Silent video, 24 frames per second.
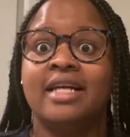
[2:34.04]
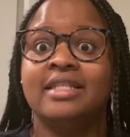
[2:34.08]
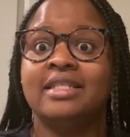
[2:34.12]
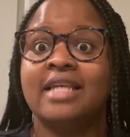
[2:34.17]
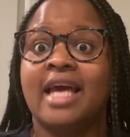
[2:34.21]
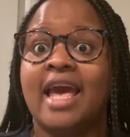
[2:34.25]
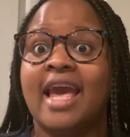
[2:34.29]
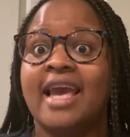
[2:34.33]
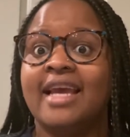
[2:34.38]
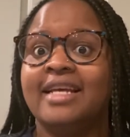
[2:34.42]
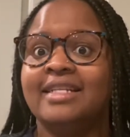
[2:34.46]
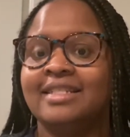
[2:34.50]

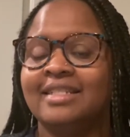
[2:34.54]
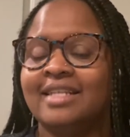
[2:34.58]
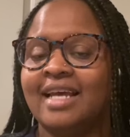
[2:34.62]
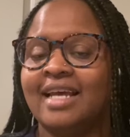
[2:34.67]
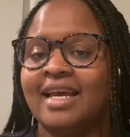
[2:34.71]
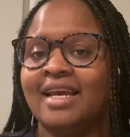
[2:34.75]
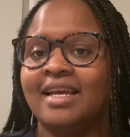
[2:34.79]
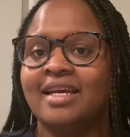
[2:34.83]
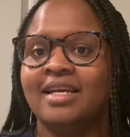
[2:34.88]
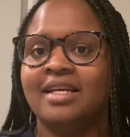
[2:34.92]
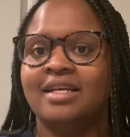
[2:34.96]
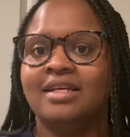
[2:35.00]
8
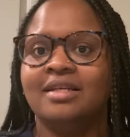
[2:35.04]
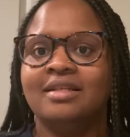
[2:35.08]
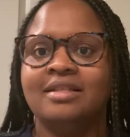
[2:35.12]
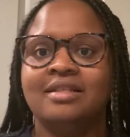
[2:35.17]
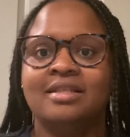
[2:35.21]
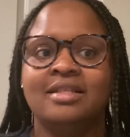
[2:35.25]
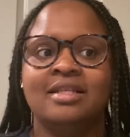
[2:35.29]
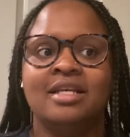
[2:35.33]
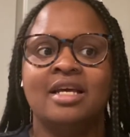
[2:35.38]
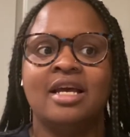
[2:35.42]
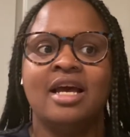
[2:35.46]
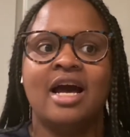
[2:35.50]

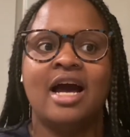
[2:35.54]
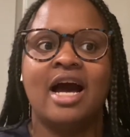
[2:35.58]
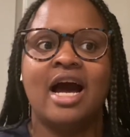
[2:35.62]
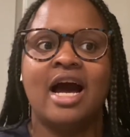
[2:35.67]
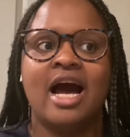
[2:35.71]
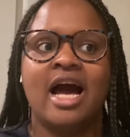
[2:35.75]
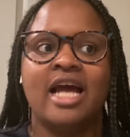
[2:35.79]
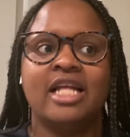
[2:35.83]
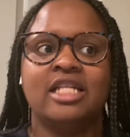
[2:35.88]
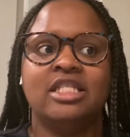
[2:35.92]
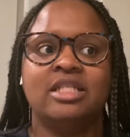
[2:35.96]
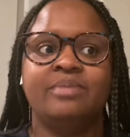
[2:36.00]
days,
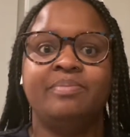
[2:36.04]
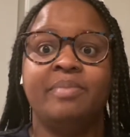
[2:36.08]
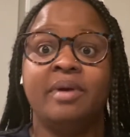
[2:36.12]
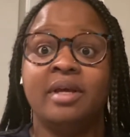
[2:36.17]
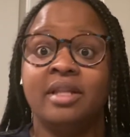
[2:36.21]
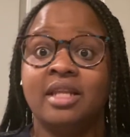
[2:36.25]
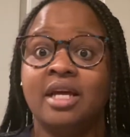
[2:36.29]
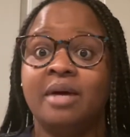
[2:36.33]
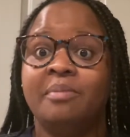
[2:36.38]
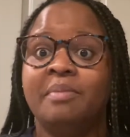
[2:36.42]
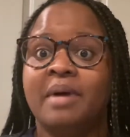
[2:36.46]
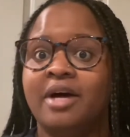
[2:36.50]
I
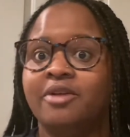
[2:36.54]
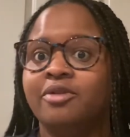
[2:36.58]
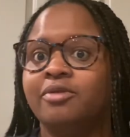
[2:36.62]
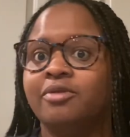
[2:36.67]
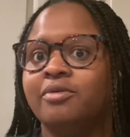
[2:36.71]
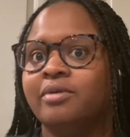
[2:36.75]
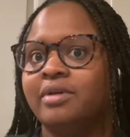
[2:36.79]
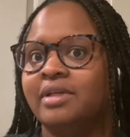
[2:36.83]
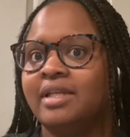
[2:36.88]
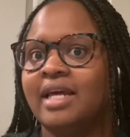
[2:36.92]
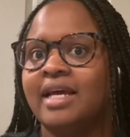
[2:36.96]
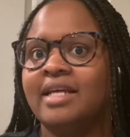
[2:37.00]
spent about
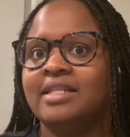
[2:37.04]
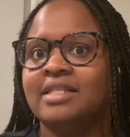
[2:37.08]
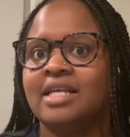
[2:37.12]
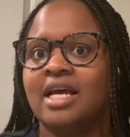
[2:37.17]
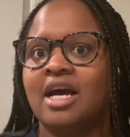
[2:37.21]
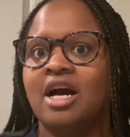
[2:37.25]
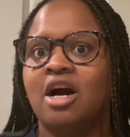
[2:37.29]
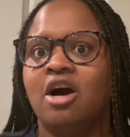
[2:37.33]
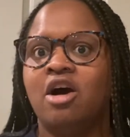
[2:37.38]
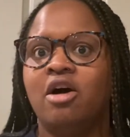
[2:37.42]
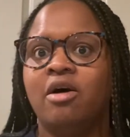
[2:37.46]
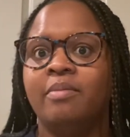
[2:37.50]
3 days at
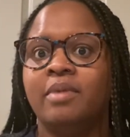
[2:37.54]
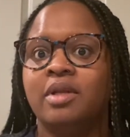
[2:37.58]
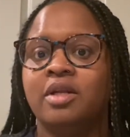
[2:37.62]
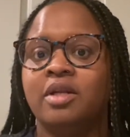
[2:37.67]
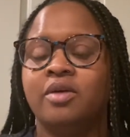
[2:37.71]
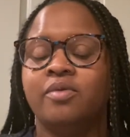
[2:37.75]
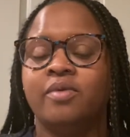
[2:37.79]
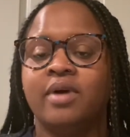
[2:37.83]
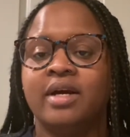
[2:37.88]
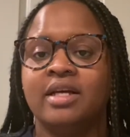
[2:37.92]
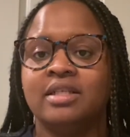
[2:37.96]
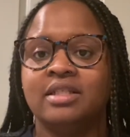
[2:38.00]
home and the
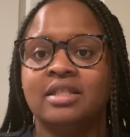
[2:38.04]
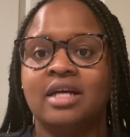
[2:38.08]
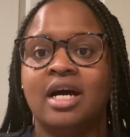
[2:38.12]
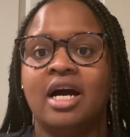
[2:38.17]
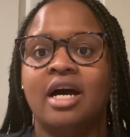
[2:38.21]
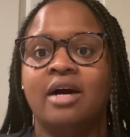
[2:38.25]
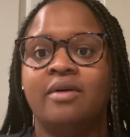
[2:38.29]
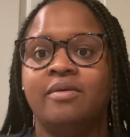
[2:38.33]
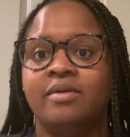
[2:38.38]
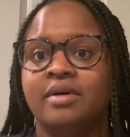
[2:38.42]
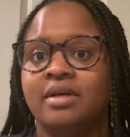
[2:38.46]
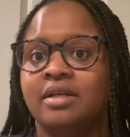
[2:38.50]
rest
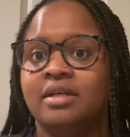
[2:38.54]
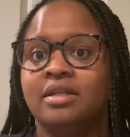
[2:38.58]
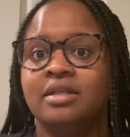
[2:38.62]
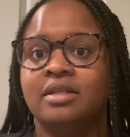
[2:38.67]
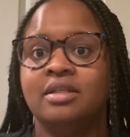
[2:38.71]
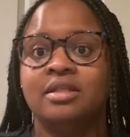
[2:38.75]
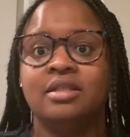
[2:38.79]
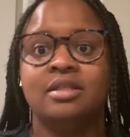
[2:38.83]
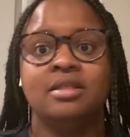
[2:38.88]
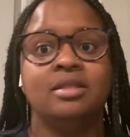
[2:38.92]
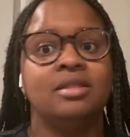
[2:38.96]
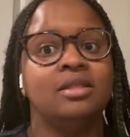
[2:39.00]
I
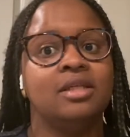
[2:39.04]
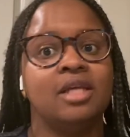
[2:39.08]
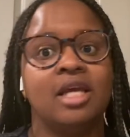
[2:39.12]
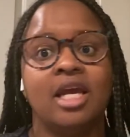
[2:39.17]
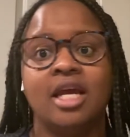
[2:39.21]
was